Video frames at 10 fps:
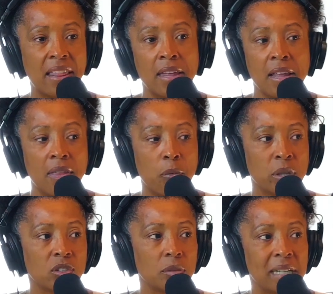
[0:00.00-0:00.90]
think that we
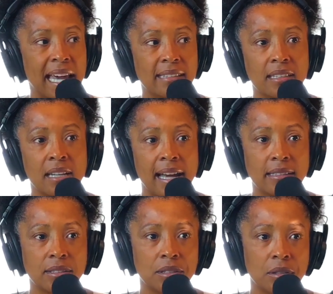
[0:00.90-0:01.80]
should be asking
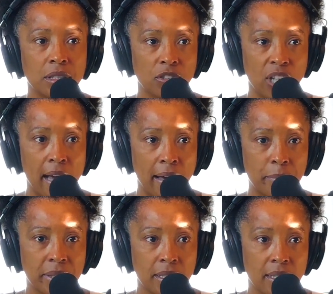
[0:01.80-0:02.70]
ICE to do their job.